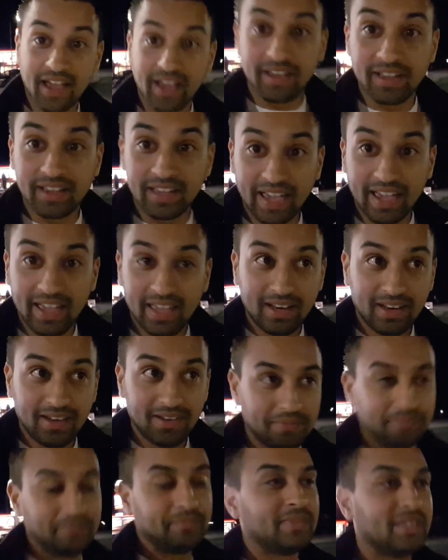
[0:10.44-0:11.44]
again,
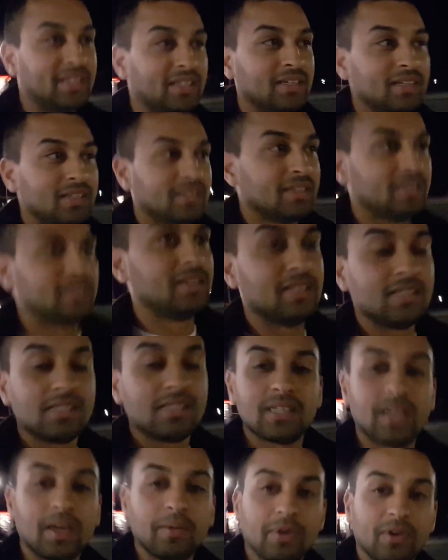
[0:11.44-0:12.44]
this
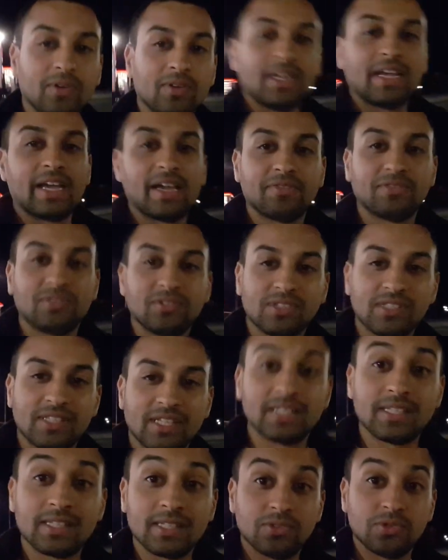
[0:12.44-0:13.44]
time only after
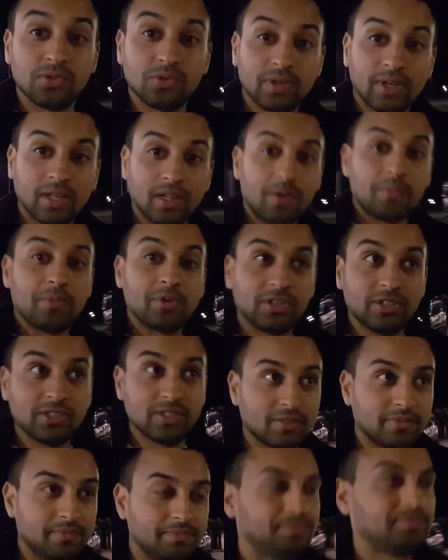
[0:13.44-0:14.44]
62
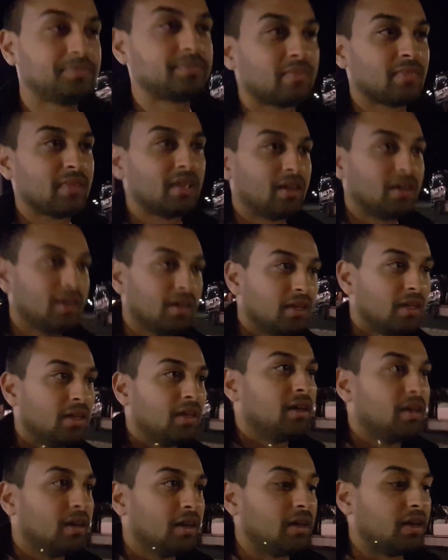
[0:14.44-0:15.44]
kilometers.
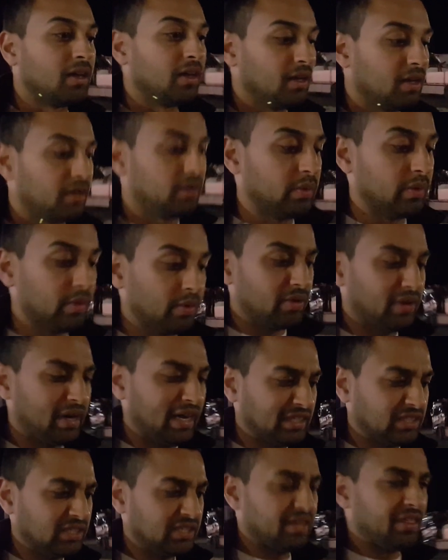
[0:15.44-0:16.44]
We were
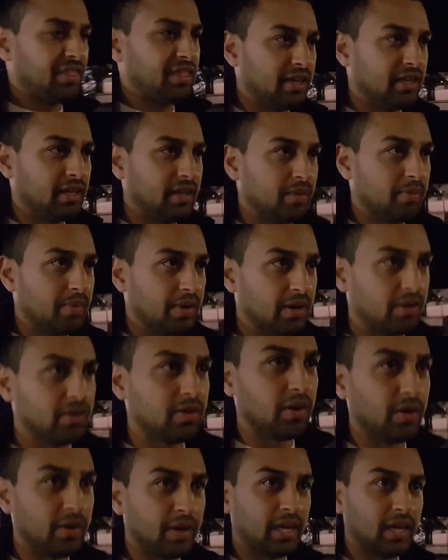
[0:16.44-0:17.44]
actually thinking about
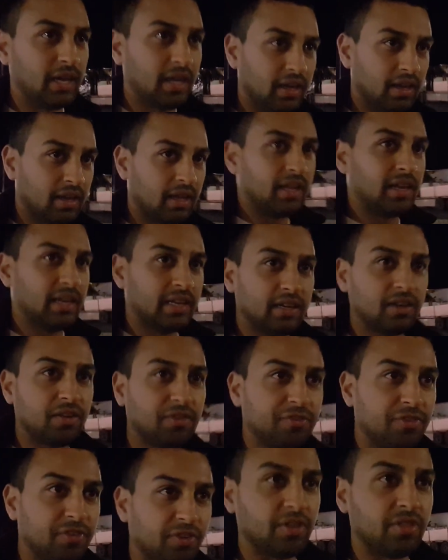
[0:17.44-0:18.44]
going a little
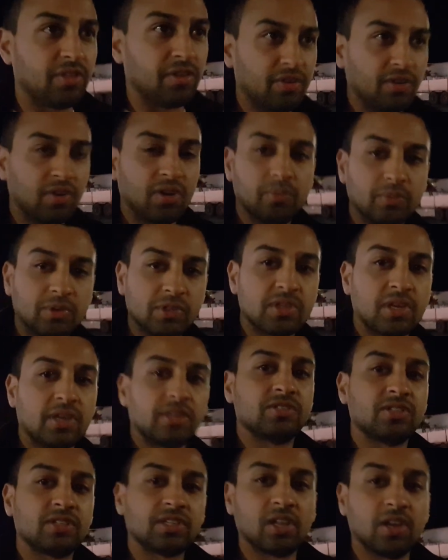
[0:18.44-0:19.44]
further, almost
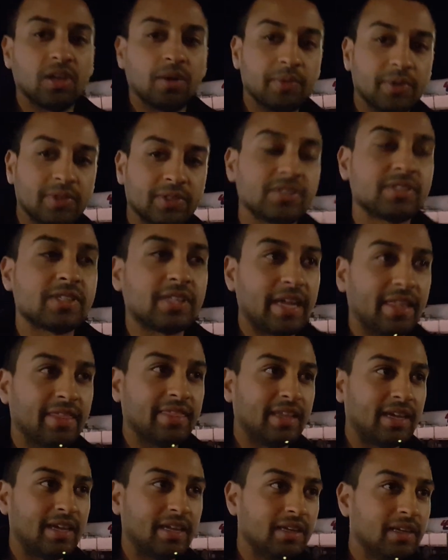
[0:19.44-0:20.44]
100 kilometers, and
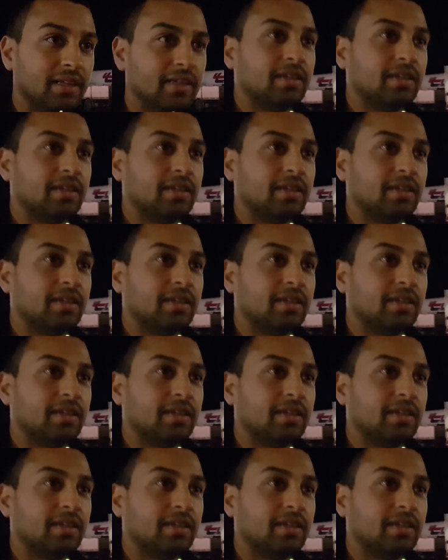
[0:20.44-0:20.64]
then